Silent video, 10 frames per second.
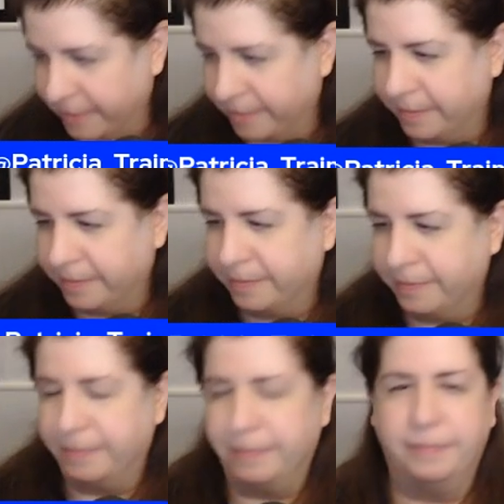
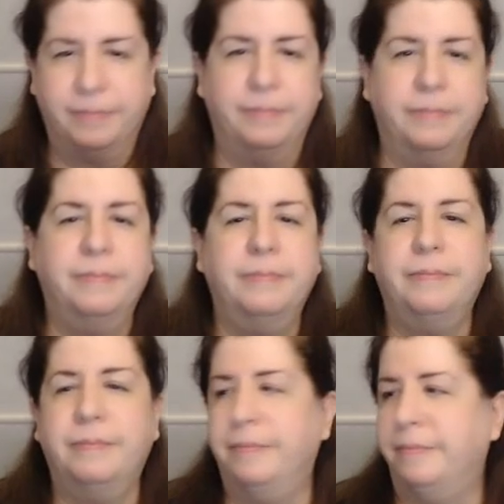
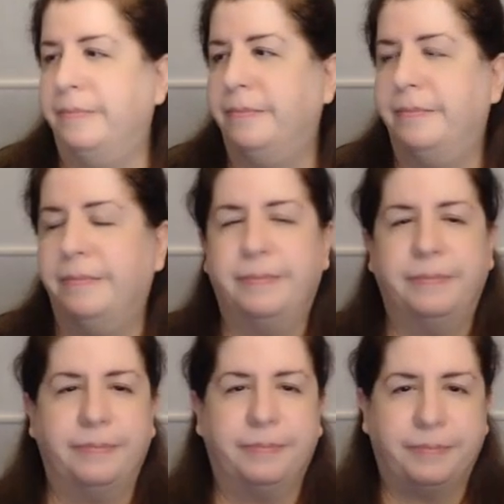
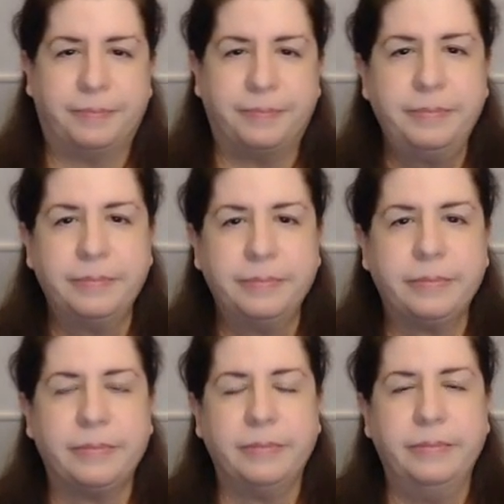
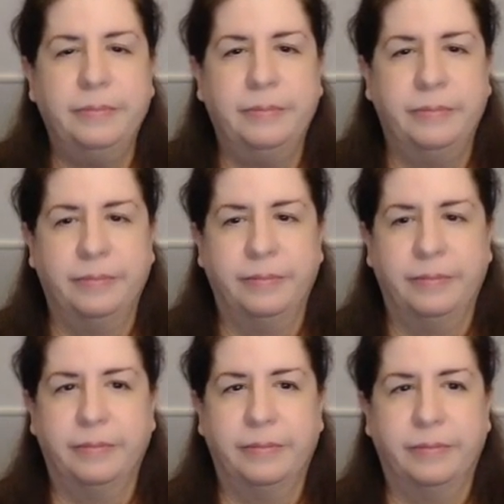
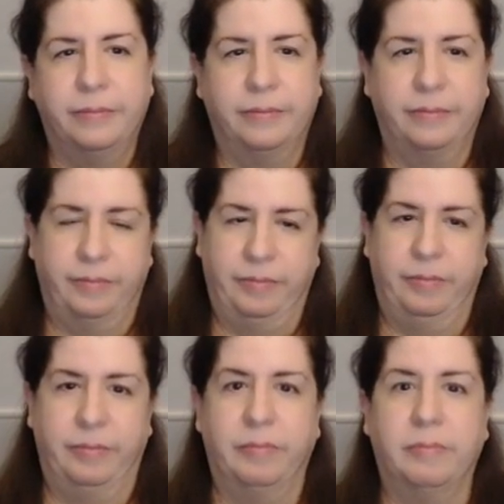
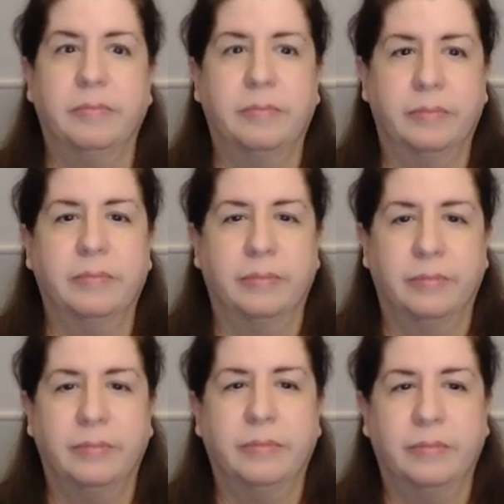
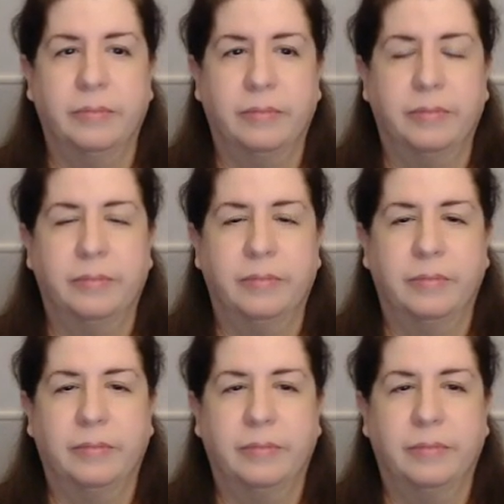
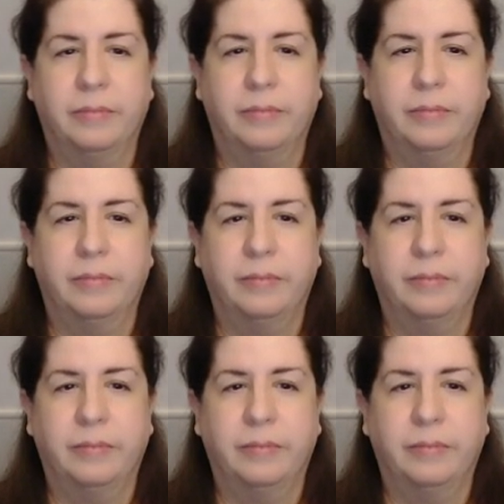(not speaking)